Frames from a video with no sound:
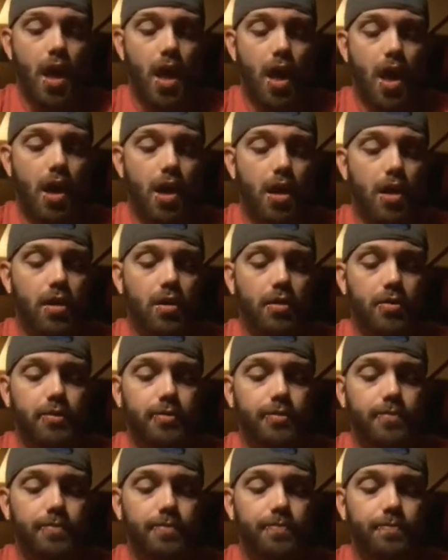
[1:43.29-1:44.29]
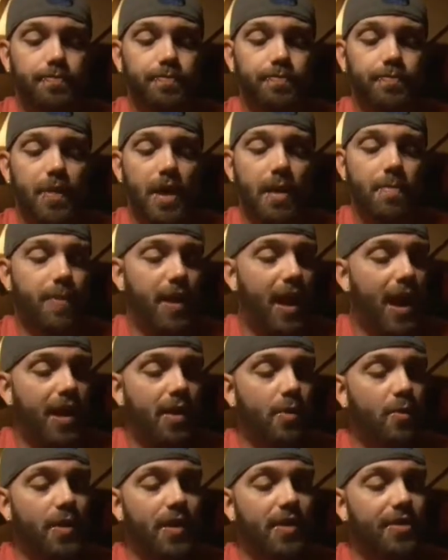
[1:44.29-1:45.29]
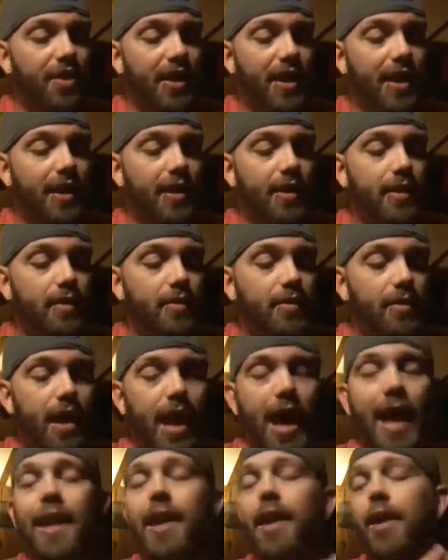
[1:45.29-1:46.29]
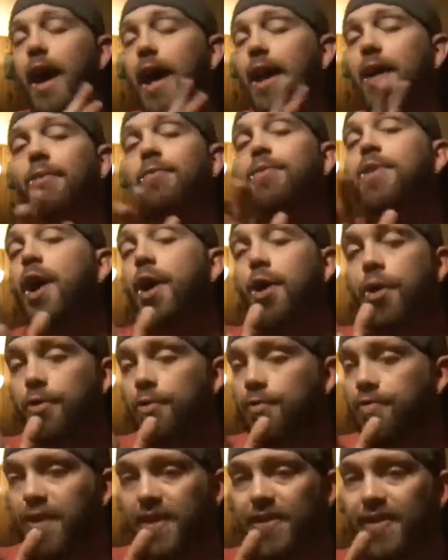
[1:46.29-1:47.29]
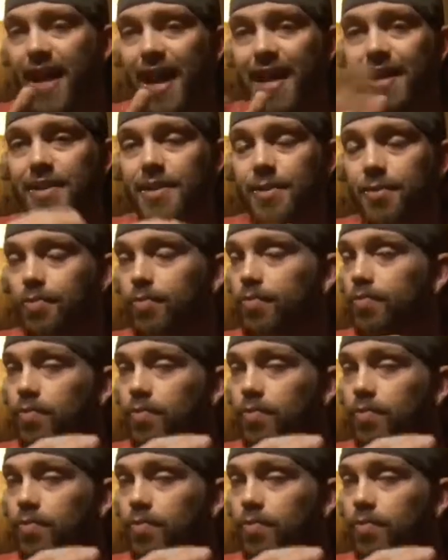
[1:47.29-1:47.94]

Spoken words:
But I don't want to think, I don't know that that's